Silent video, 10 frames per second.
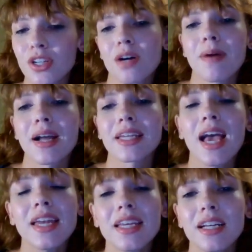want to go back
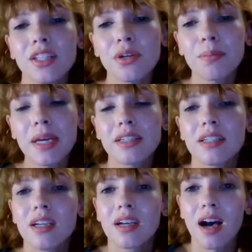and edit a little bit.
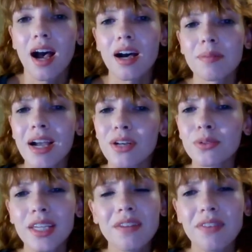I
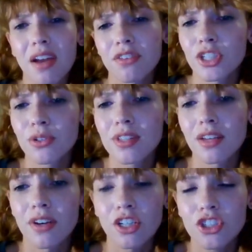don't think I've ever used
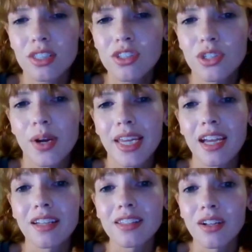that function, so I
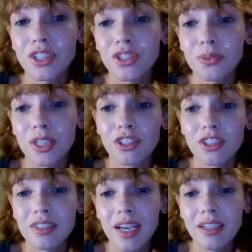can't tell you what it
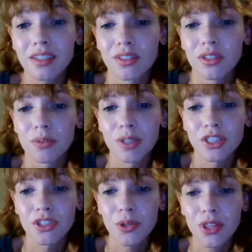looks like or
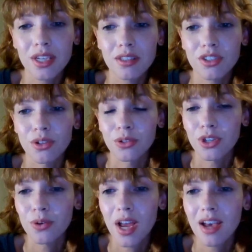what to do with it. So
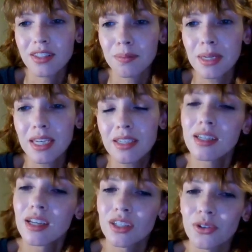don't ask me.
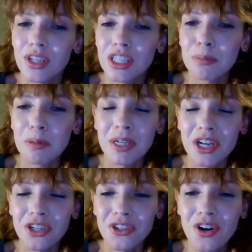You can
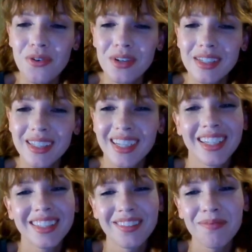experiment on your own,
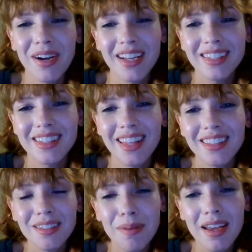but
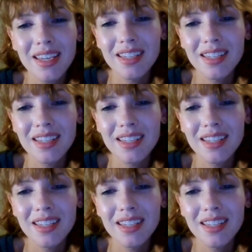that's about